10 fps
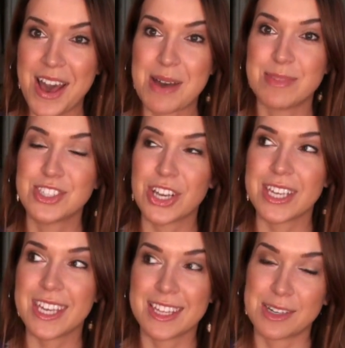um,
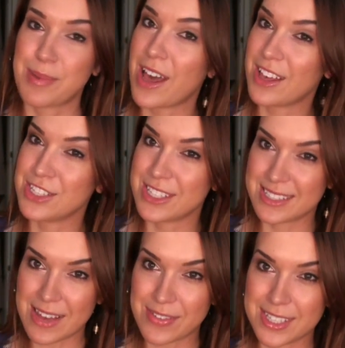chunky glitter polish
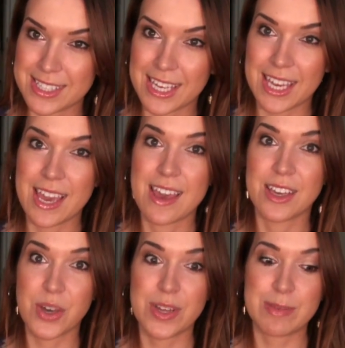is definitely
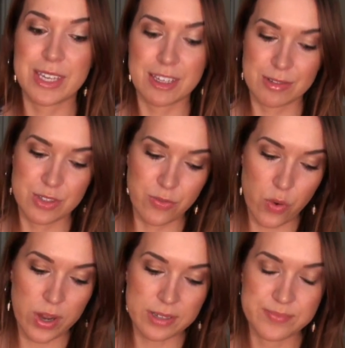going to be huge
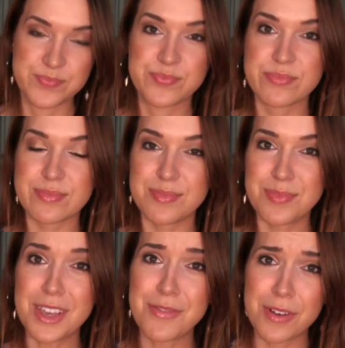for
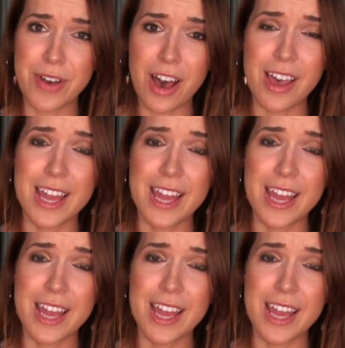for fall.